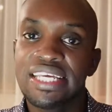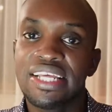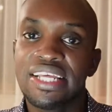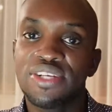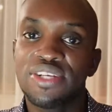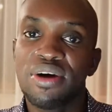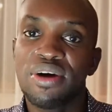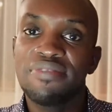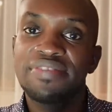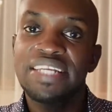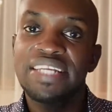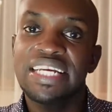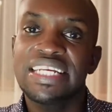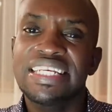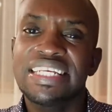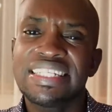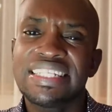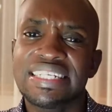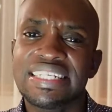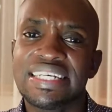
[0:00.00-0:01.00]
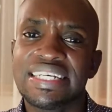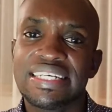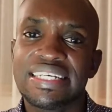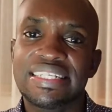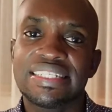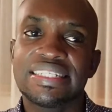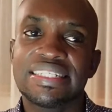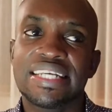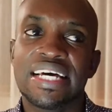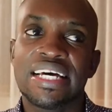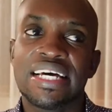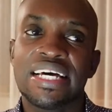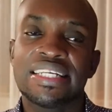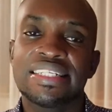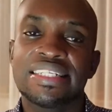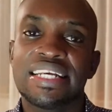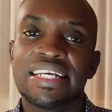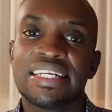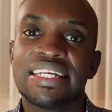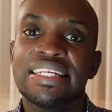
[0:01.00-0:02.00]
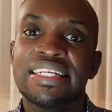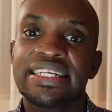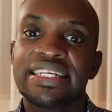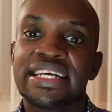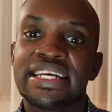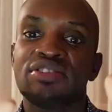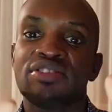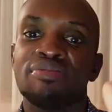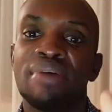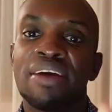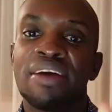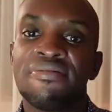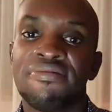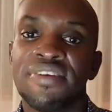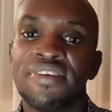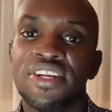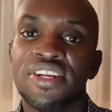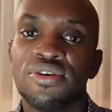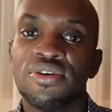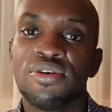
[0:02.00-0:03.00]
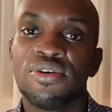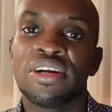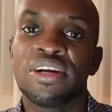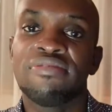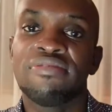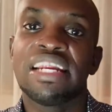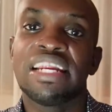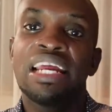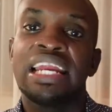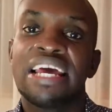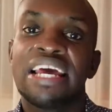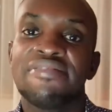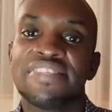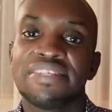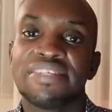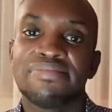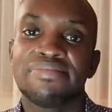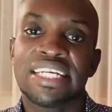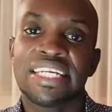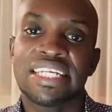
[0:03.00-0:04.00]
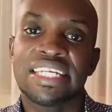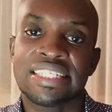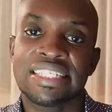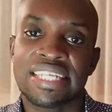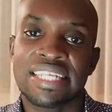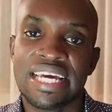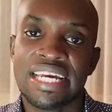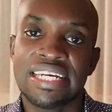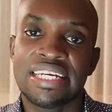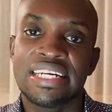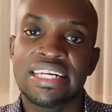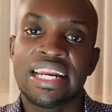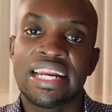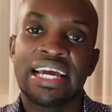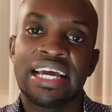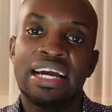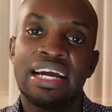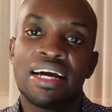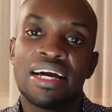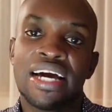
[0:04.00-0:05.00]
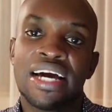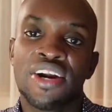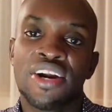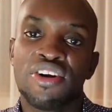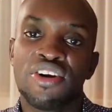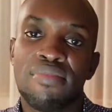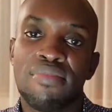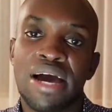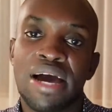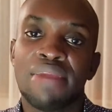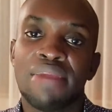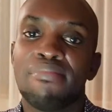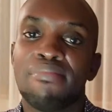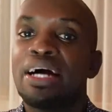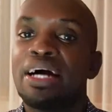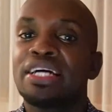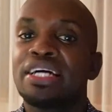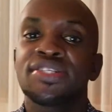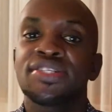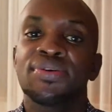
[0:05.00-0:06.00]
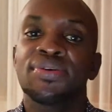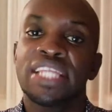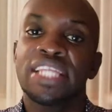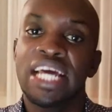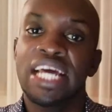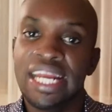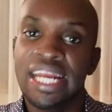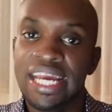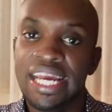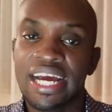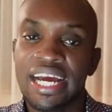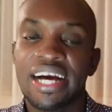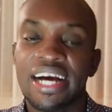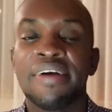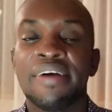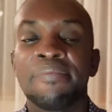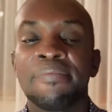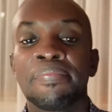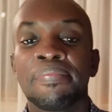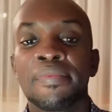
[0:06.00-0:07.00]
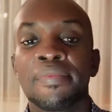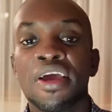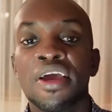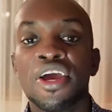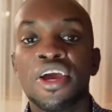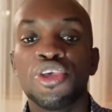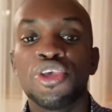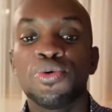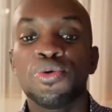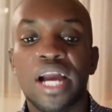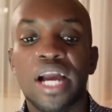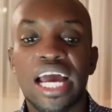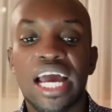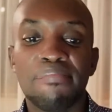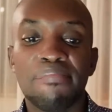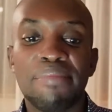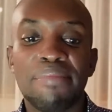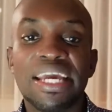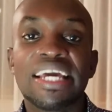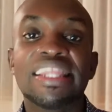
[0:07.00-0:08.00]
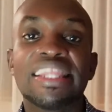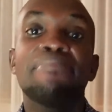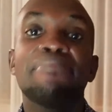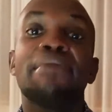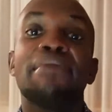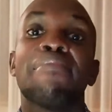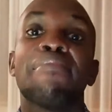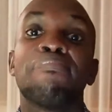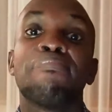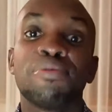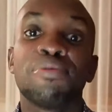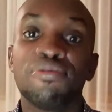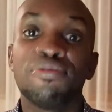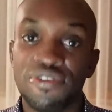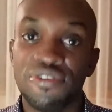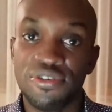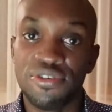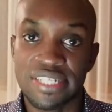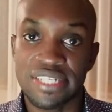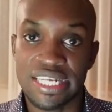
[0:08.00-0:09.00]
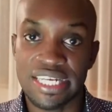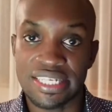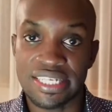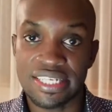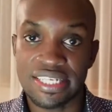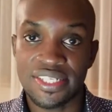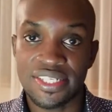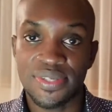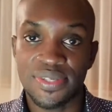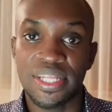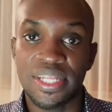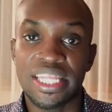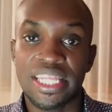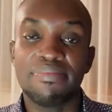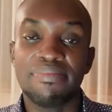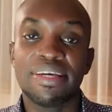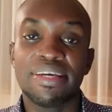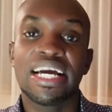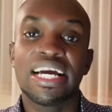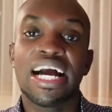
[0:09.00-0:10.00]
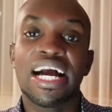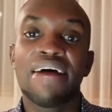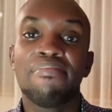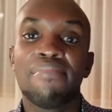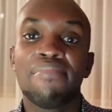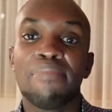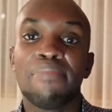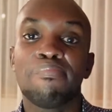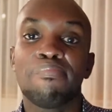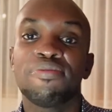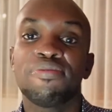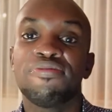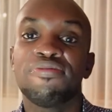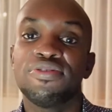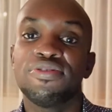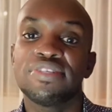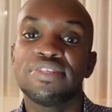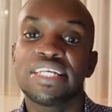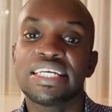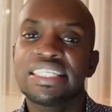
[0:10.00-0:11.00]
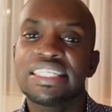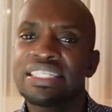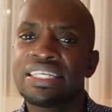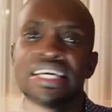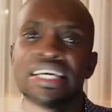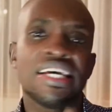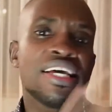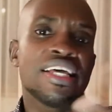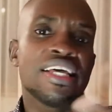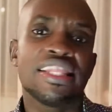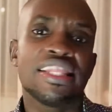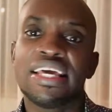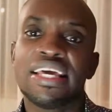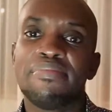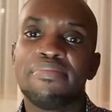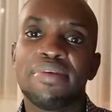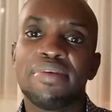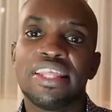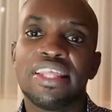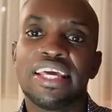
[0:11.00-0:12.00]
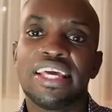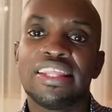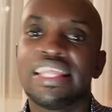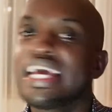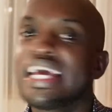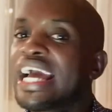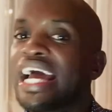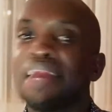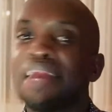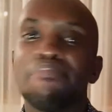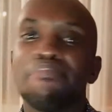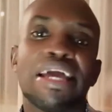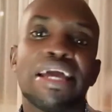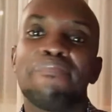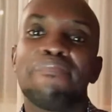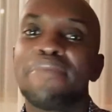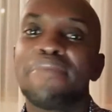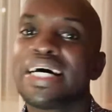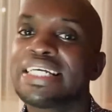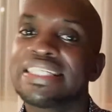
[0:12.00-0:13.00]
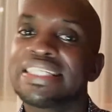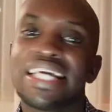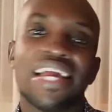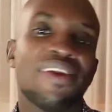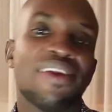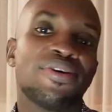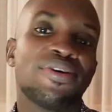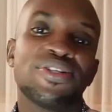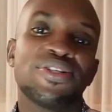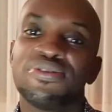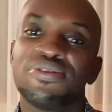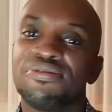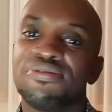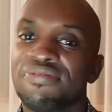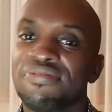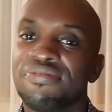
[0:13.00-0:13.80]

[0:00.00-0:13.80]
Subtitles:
have certain status, a certain status on my video, or even a live stream that has ended, like Rob Albanks or Pandeka, you can make them approved users. When they become approved users, they can bypass a lot of